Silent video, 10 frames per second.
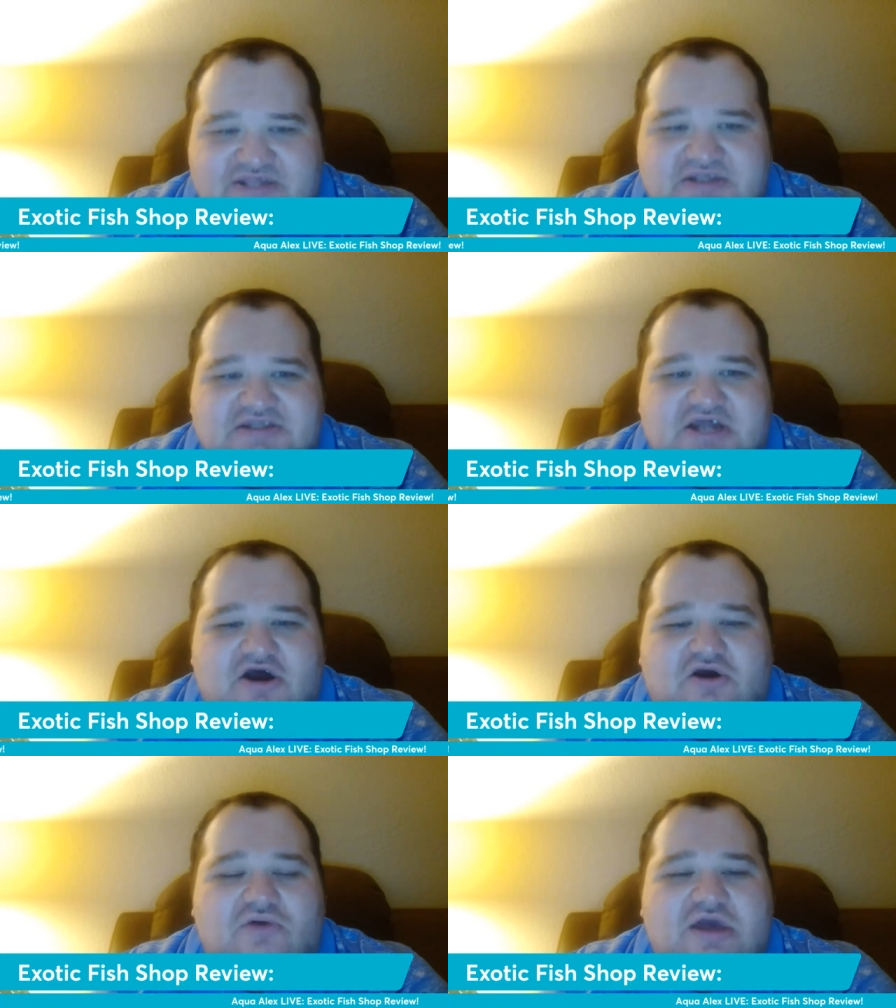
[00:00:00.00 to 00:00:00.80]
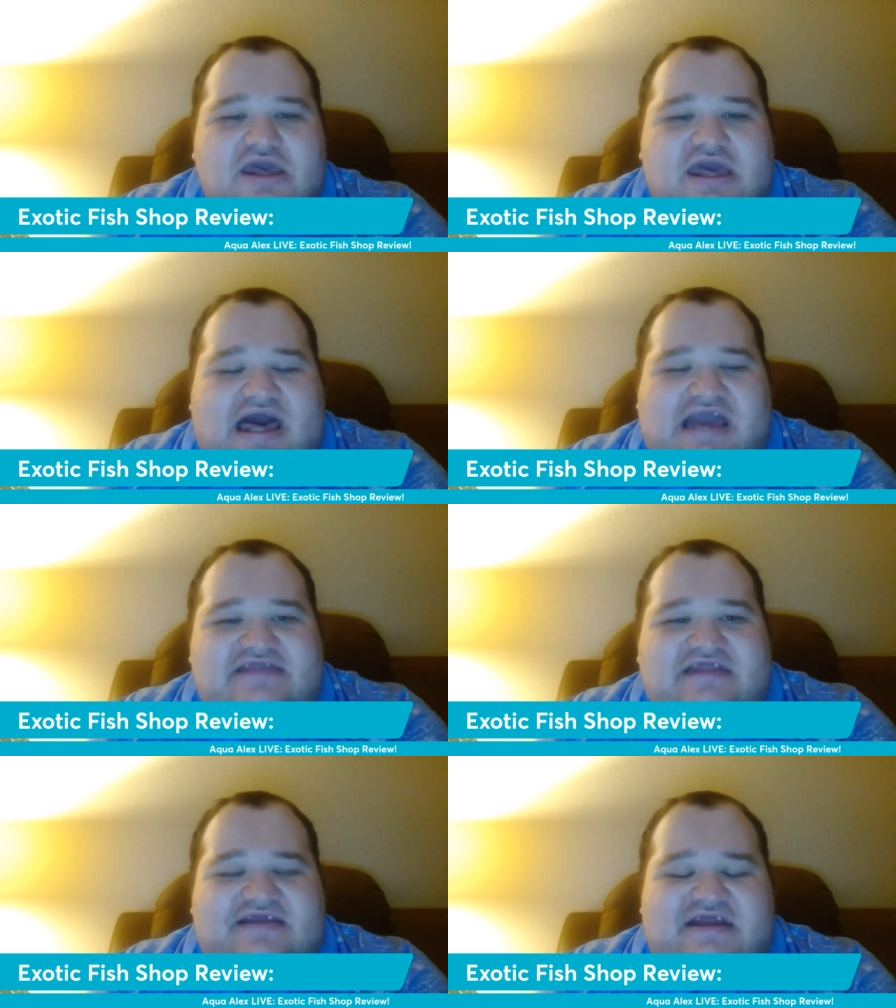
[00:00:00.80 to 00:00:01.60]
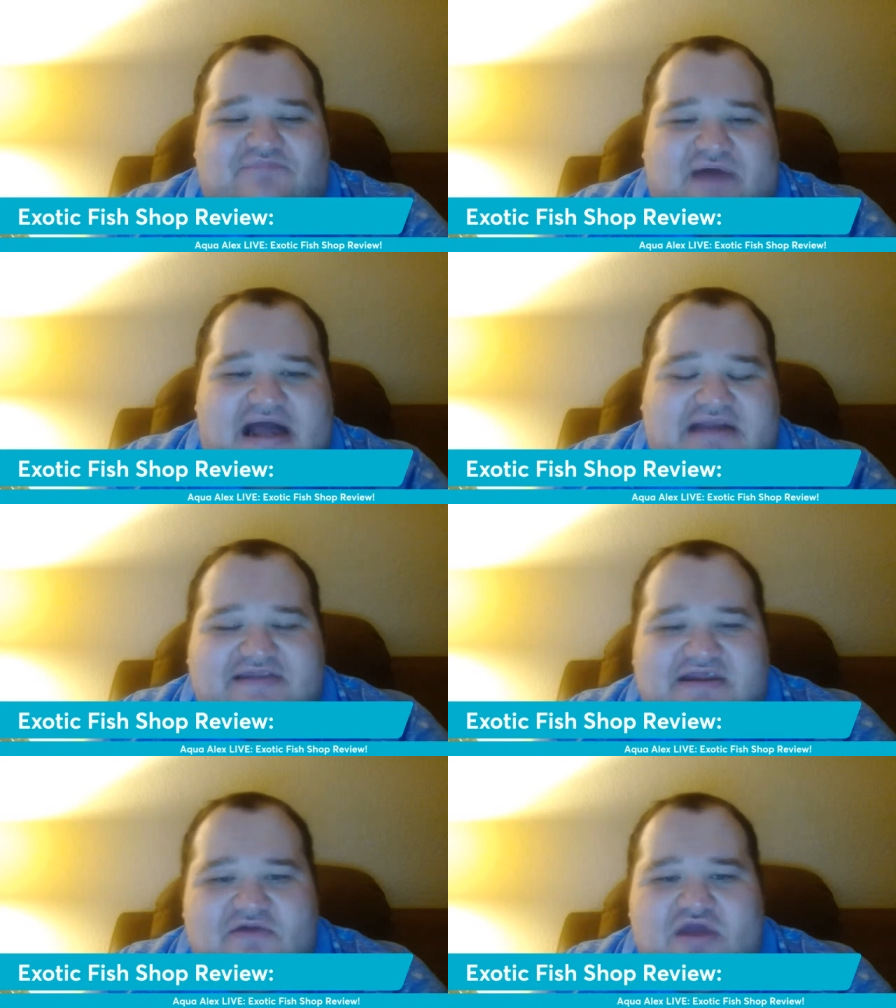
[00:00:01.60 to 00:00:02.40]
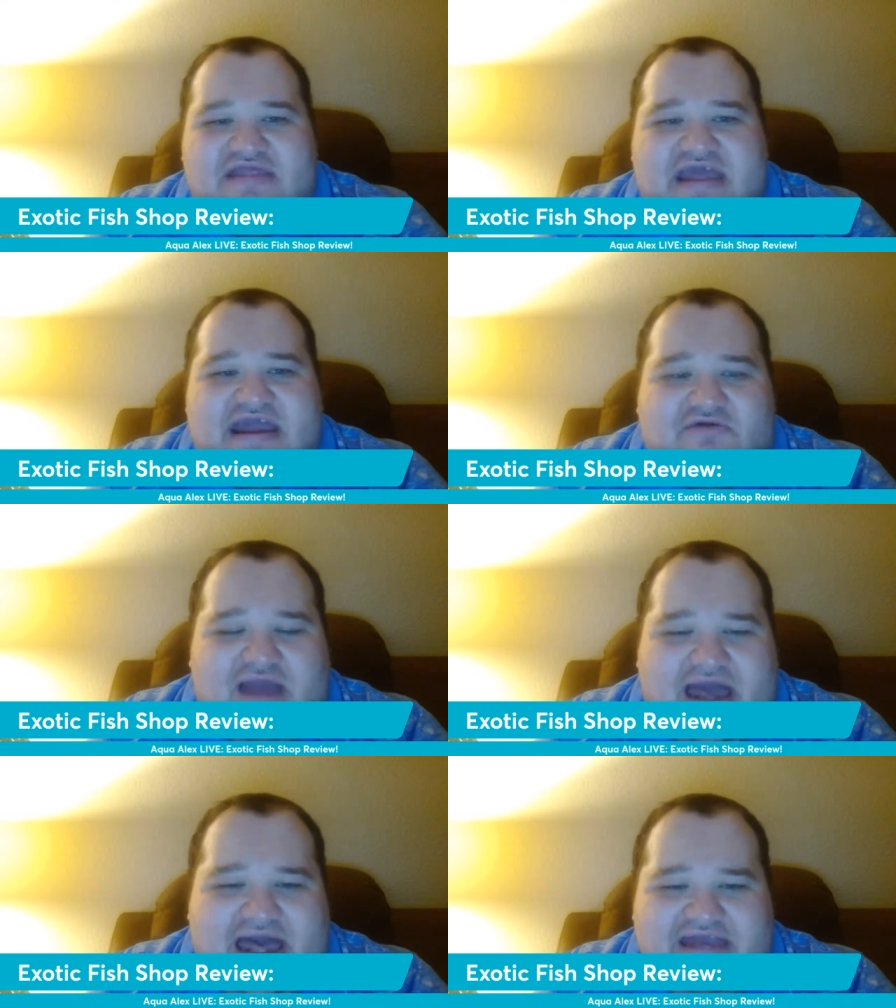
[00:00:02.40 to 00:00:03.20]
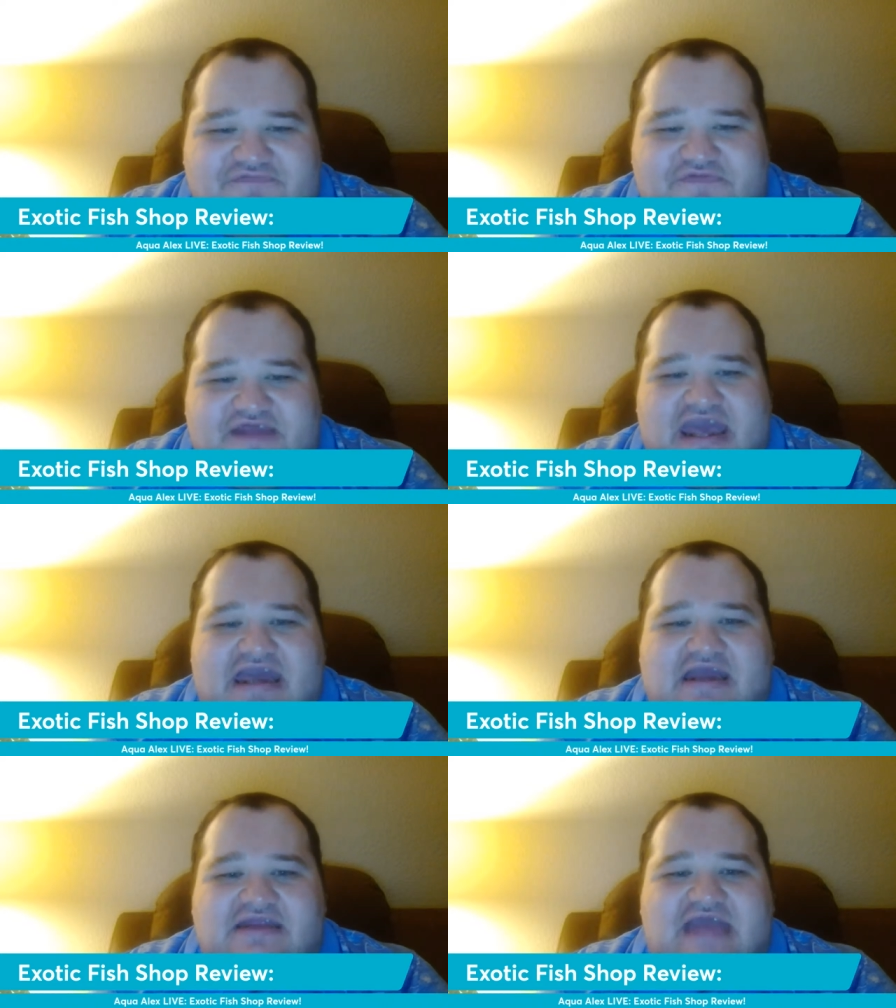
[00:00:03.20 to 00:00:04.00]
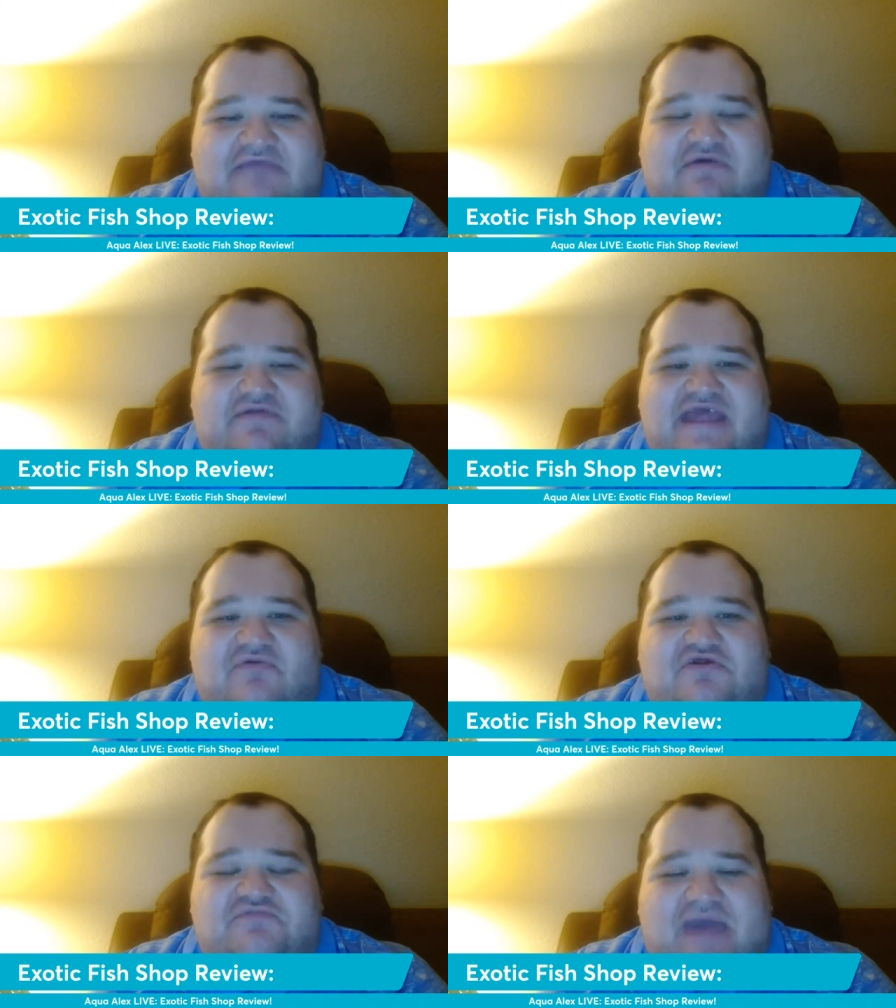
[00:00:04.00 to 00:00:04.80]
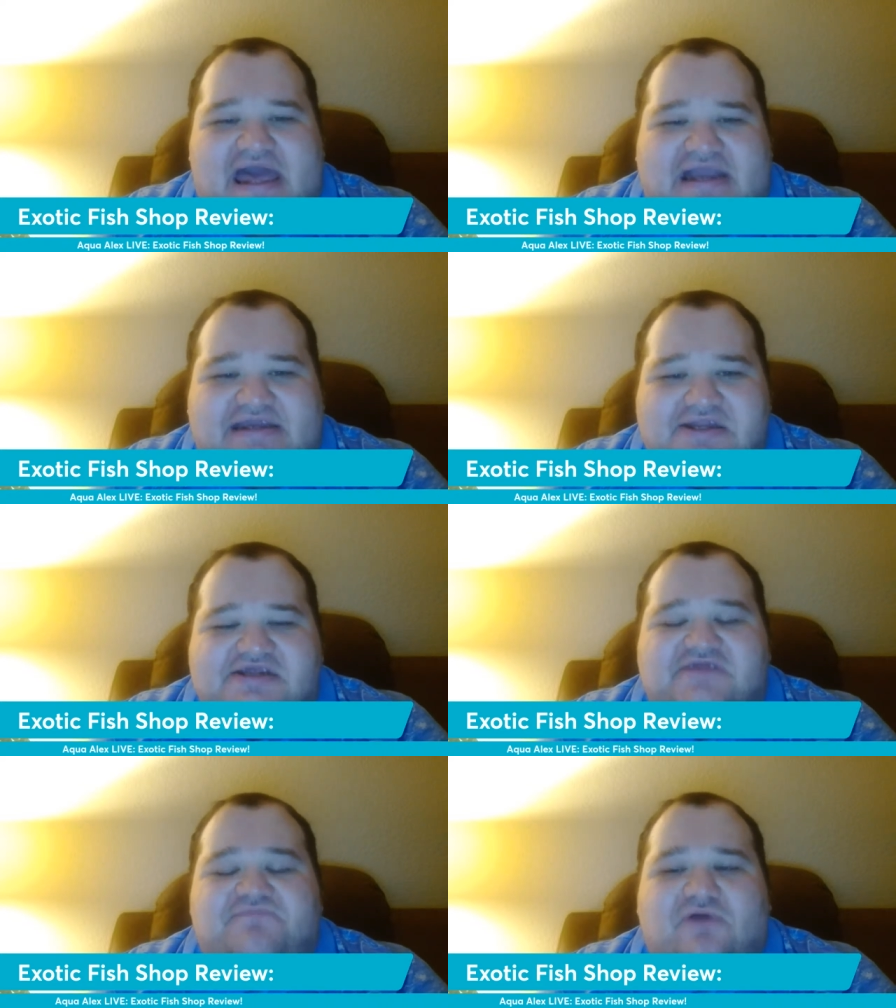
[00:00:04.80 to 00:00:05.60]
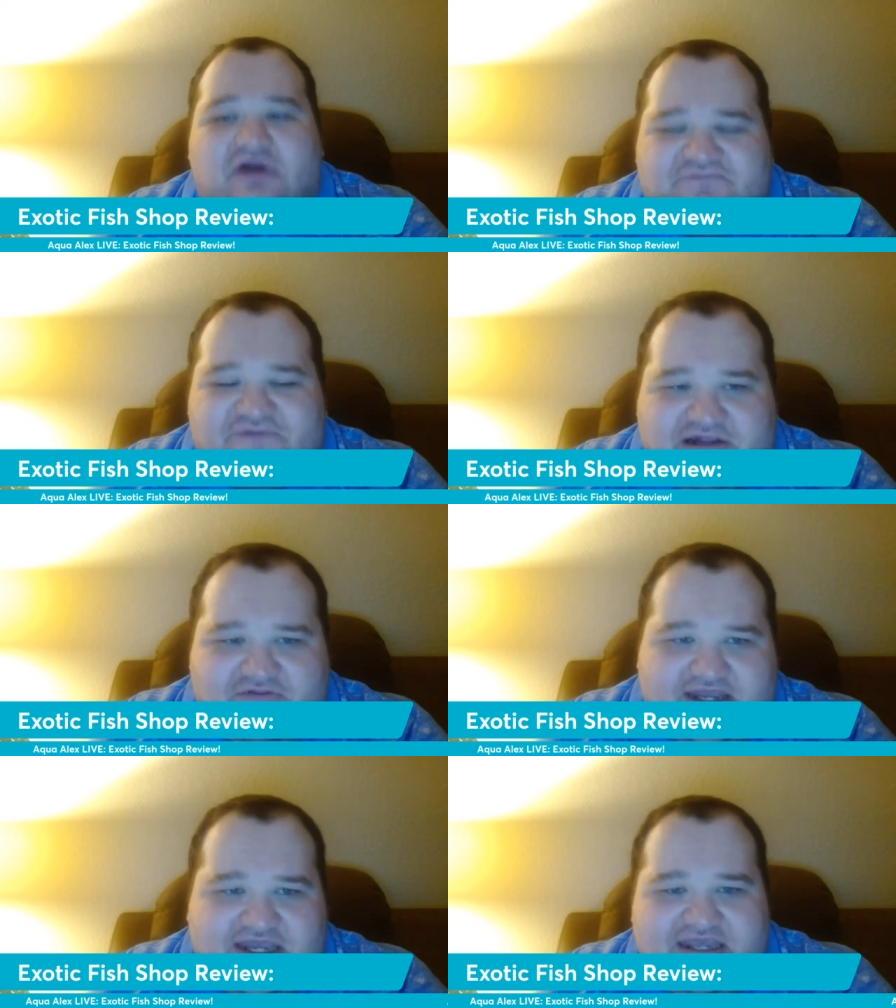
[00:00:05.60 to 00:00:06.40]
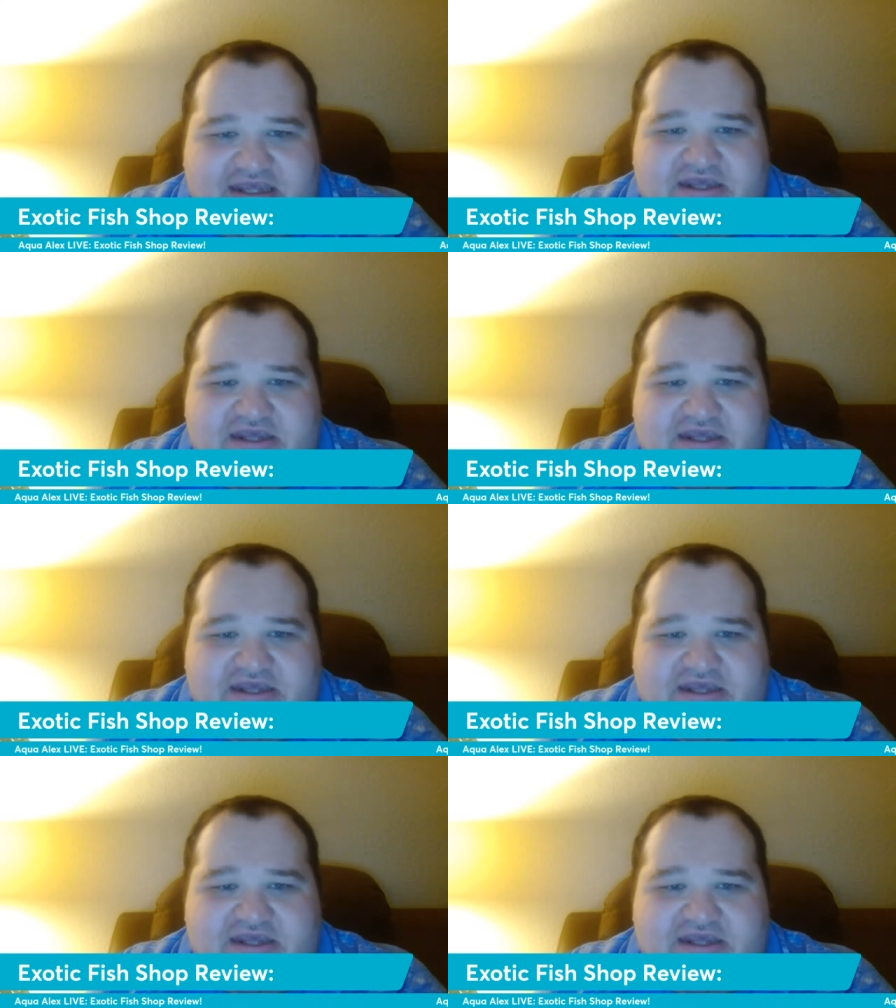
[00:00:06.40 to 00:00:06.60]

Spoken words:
So I did the unboxing when they arrived, and everything was packaged perfectly.